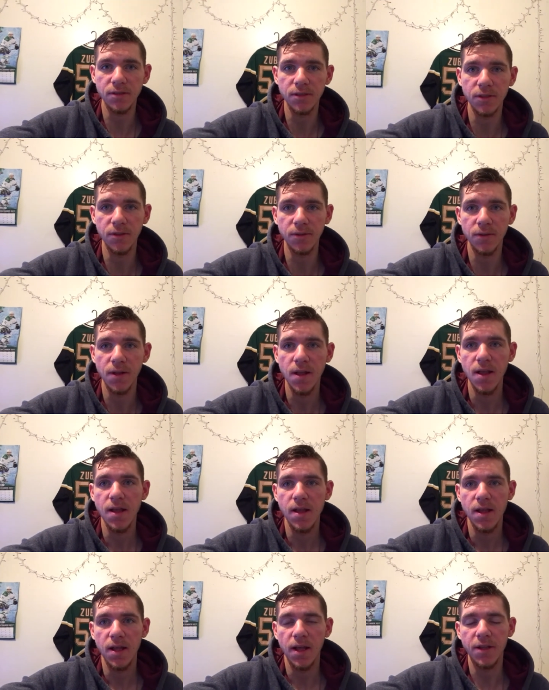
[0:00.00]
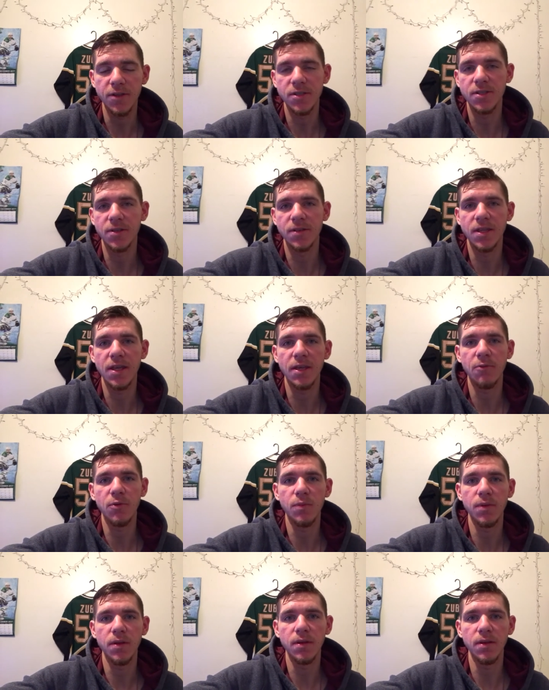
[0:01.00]
So I just don't think it
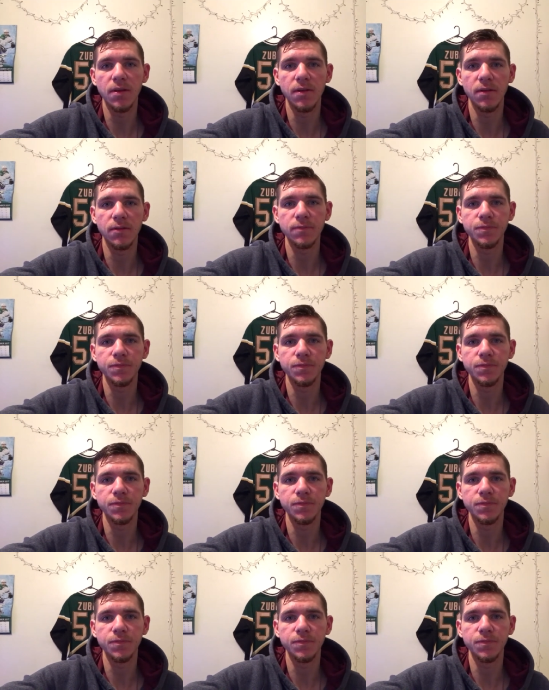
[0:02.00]
would be